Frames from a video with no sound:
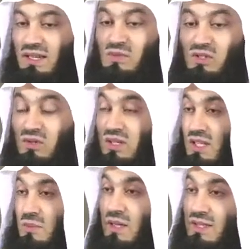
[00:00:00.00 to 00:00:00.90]
and I'm sure
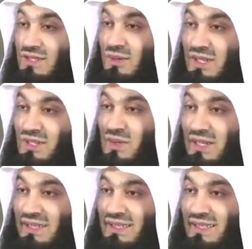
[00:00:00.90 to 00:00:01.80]
they keep others going
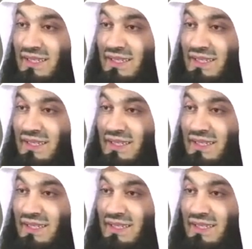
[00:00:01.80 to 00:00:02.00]
as well.